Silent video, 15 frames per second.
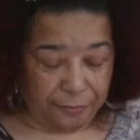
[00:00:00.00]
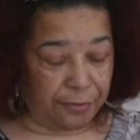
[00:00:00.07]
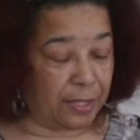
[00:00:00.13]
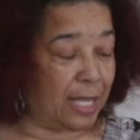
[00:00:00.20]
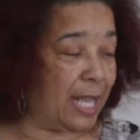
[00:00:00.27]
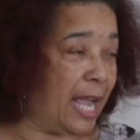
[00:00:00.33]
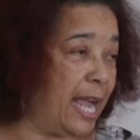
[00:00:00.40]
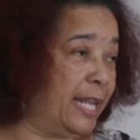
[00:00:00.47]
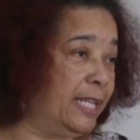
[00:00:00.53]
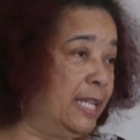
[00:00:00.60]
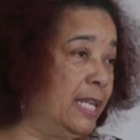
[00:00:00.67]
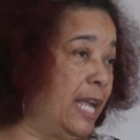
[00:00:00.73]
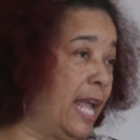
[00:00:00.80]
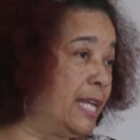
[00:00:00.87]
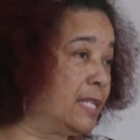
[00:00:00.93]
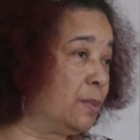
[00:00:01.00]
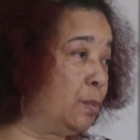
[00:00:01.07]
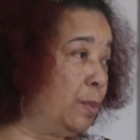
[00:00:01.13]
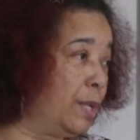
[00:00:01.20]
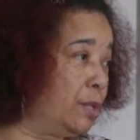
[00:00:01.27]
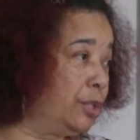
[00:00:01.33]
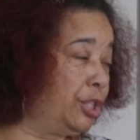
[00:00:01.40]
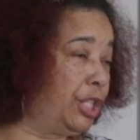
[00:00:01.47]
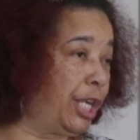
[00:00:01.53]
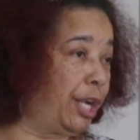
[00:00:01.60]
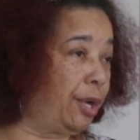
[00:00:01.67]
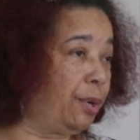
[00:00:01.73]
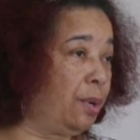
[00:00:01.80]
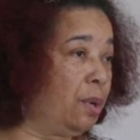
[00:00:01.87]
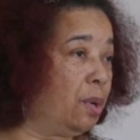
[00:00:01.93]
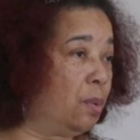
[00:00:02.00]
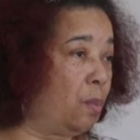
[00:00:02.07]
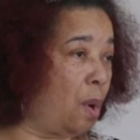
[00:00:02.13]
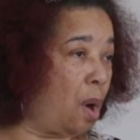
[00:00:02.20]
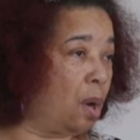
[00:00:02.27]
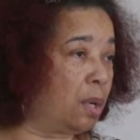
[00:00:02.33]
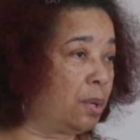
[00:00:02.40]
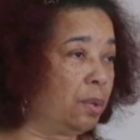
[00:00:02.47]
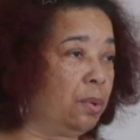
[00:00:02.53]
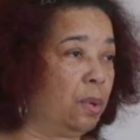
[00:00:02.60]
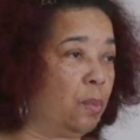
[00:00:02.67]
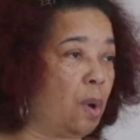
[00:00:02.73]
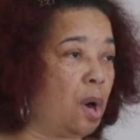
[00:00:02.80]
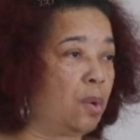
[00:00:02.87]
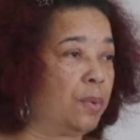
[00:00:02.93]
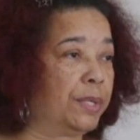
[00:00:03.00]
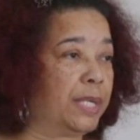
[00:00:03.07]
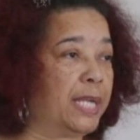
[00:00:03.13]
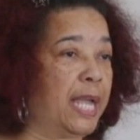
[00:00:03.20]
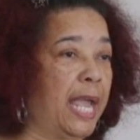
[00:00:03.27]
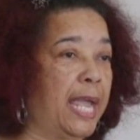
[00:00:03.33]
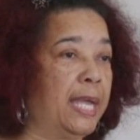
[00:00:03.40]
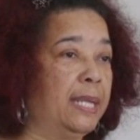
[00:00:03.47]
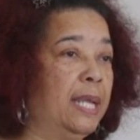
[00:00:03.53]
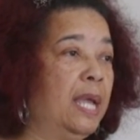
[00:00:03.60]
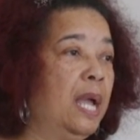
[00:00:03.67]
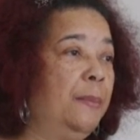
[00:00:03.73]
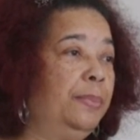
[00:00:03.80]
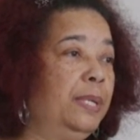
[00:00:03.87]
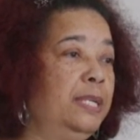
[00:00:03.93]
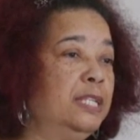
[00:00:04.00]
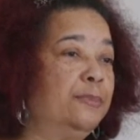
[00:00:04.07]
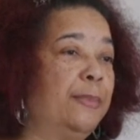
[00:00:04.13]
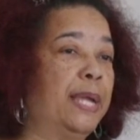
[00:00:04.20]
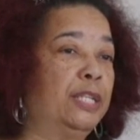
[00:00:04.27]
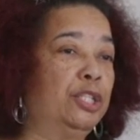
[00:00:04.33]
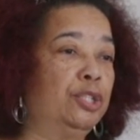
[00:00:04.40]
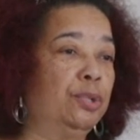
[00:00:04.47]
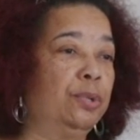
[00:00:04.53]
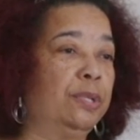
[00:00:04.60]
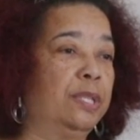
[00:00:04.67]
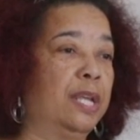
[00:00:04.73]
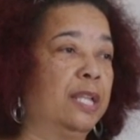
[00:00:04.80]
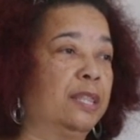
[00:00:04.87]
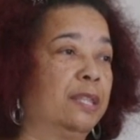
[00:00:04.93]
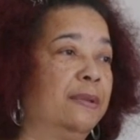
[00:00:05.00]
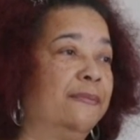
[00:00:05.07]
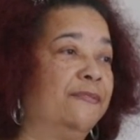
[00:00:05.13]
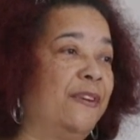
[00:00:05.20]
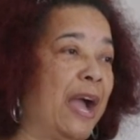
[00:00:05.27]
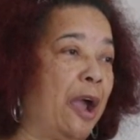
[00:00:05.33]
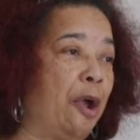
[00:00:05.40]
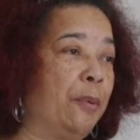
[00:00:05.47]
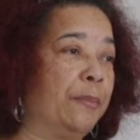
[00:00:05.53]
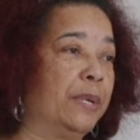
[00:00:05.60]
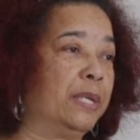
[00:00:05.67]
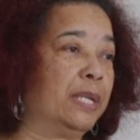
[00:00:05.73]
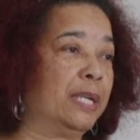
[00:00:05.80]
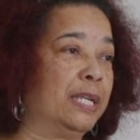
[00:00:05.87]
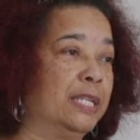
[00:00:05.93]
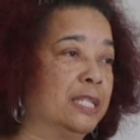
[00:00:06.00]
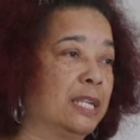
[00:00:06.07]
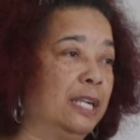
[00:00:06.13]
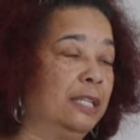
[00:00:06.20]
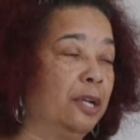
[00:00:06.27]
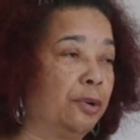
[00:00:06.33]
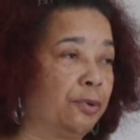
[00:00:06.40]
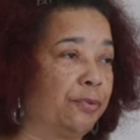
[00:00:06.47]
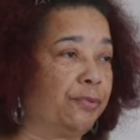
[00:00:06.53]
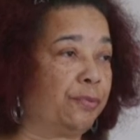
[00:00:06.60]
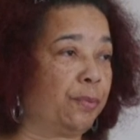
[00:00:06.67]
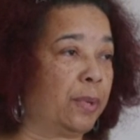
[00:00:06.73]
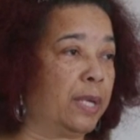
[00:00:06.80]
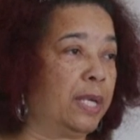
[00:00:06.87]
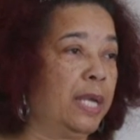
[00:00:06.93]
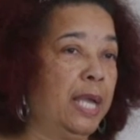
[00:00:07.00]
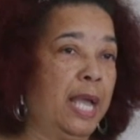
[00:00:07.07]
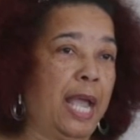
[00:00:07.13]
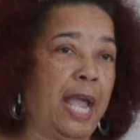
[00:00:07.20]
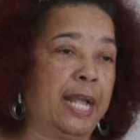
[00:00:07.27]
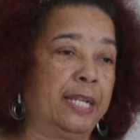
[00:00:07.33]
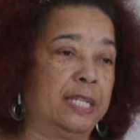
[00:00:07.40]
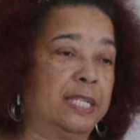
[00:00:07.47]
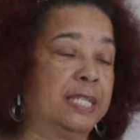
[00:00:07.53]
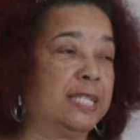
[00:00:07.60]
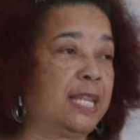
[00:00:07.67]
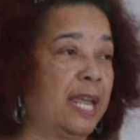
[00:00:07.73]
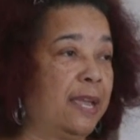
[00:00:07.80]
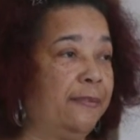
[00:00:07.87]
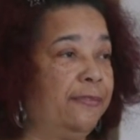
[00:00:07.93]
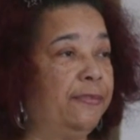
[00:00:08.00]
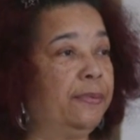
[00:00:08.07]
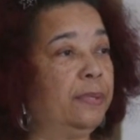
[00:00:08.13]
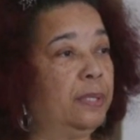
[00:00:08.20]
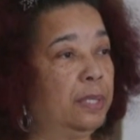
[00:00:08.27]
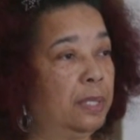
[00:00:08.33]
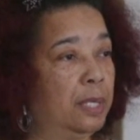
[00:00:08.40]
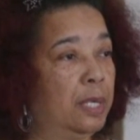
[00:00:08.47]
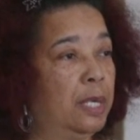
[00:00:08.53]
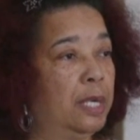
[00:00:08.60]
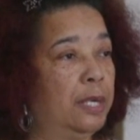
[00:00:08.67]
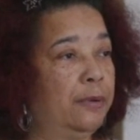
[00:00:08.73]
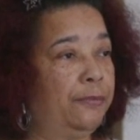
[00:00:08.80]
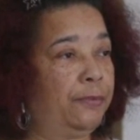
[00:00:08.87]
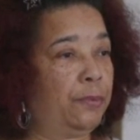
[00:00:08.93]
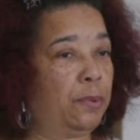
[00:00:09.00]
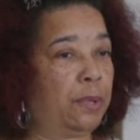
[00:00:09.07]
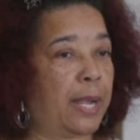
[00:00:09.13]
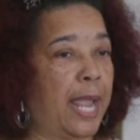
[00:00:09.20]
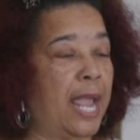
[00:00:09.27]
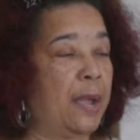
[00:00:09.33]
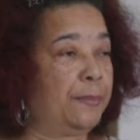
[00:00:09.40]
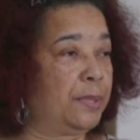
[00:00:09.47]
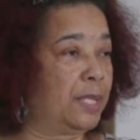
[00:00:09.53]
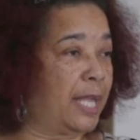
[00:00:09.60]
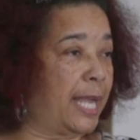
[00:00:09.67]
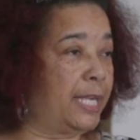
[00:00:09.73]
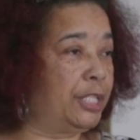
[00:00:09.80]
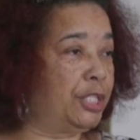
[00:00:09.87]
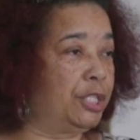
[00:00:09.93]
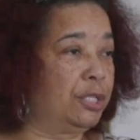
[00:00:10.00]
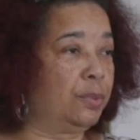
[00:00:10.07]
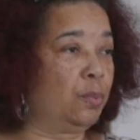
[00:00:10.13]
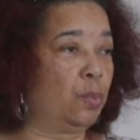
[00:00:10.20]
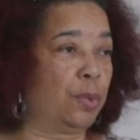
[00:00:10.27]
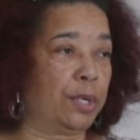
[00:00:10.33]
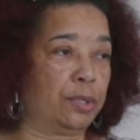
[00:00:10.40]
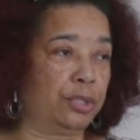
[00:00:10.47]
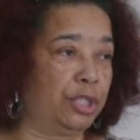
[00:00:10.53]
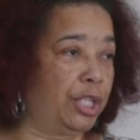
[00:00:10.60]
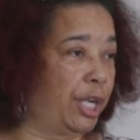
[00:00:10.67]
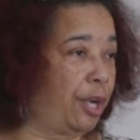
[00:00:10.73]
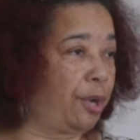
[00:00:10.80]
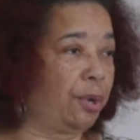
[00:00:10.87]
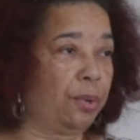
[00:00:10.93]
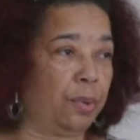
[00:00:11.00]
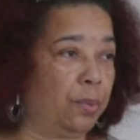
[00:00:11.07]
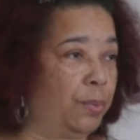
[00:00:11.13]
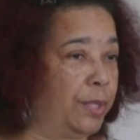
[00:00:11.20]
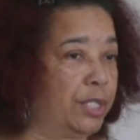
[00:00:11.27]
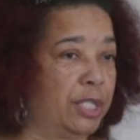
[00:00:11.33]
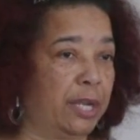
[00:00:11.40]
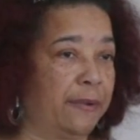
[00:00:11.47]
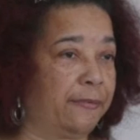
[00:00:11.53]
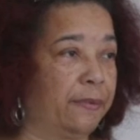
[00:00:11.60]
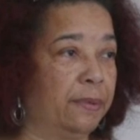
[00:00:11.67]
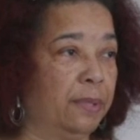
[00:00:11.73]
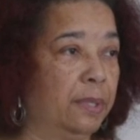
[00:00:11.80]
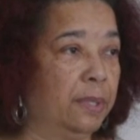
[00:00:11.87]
a client has a wheelchair or walker or walk with a cane, please make sure that the environment is clutter-free and is safe for ambulation, wheelchair, or whichever.